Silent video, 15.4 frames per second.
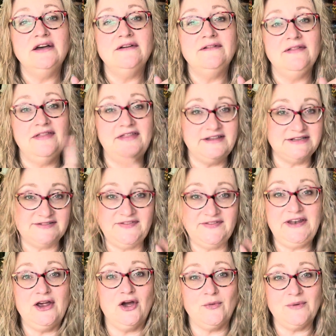this
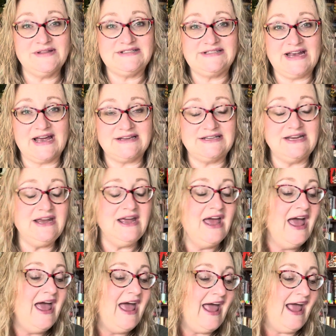video withstanding,
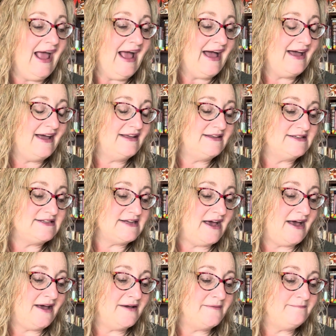and
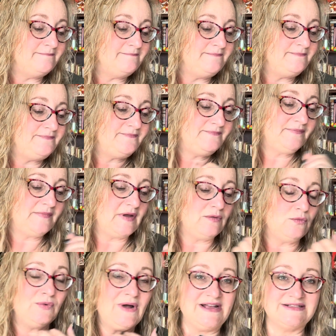
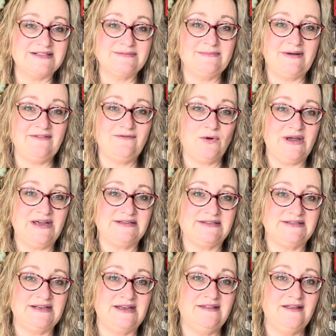rest my
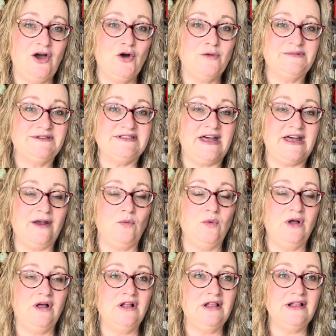voice in the hopes that it will
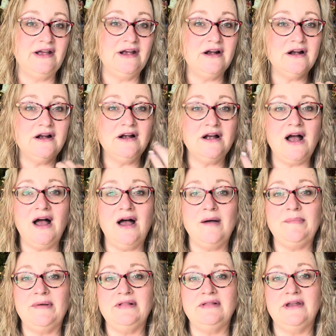clear
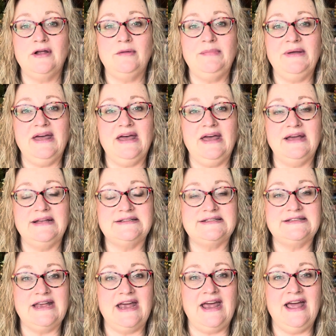up a little
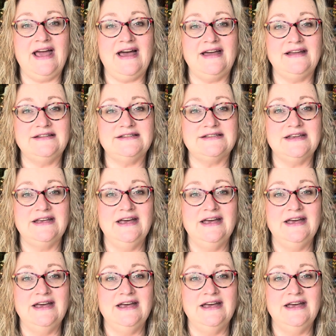bit and